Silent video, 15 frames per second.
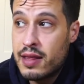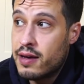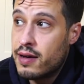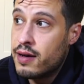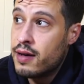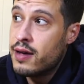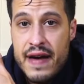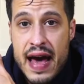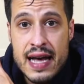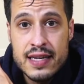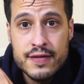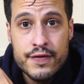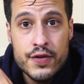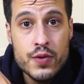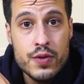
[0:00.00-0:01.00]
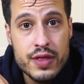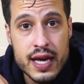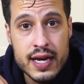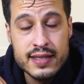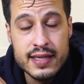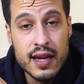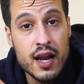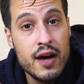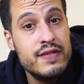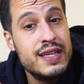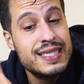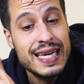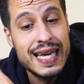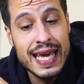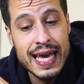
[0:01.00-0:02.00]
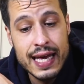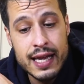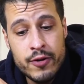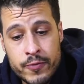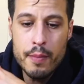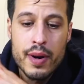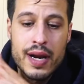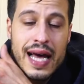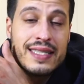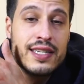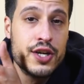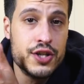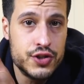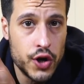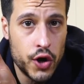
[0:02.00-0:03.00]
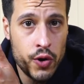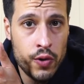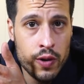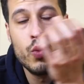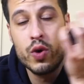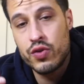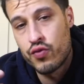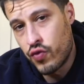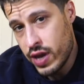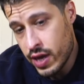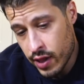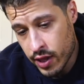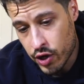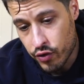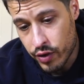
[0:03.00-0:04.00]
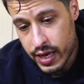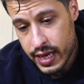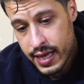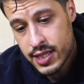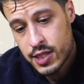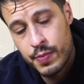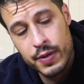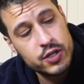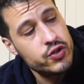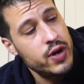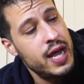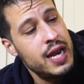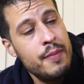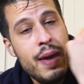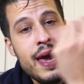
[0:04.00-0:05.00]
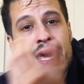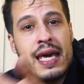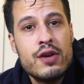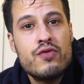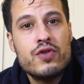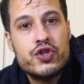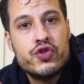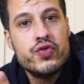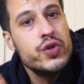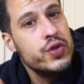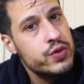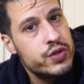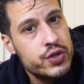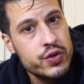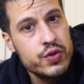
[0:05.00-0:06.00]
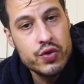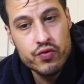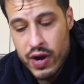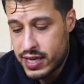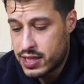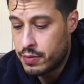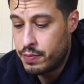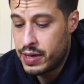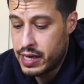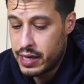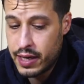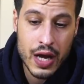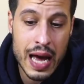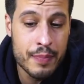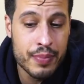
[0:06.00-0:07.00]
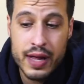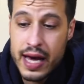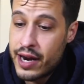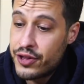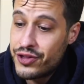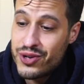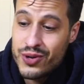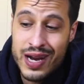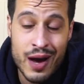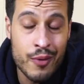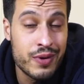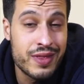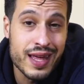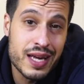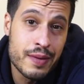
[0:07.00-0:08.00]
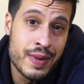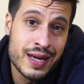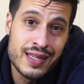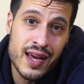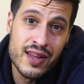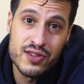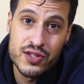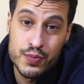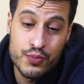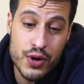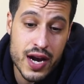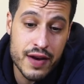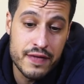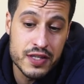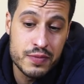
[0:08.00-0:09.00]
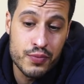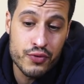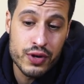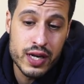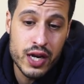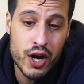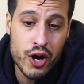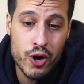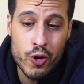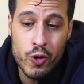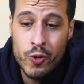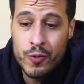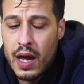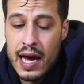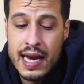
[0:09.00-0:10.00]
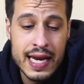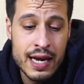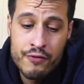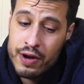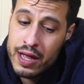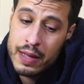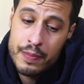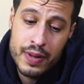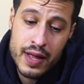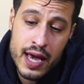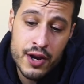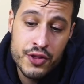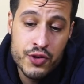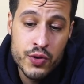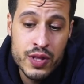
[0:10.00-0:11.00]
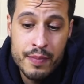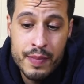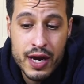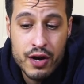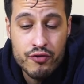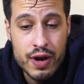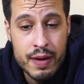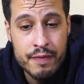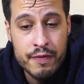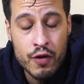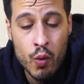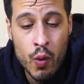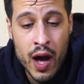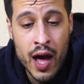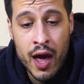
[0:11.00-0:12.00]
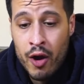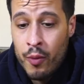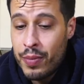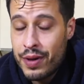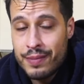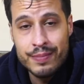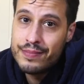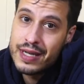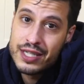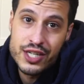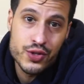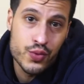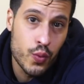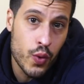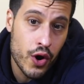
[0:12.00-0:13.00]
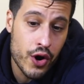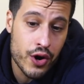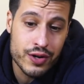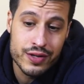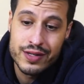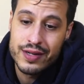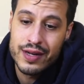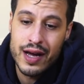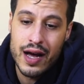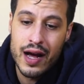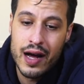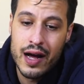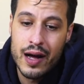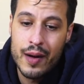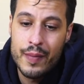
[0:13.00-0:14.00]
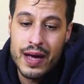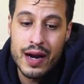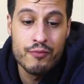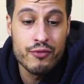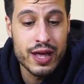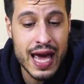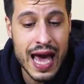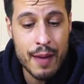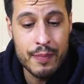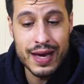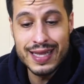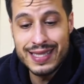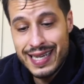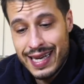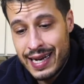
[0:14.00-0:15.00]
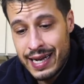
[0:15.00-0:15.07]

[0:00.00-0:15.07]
the fast food things I loved as a kid, but as an adult with real ingredients, but trying to make it true to the recipe. I plan on doing that with like a McDonald's breakfast burrito. I didn't really plan on doing the McRib for a while, but it just worked. And I'm really happy I did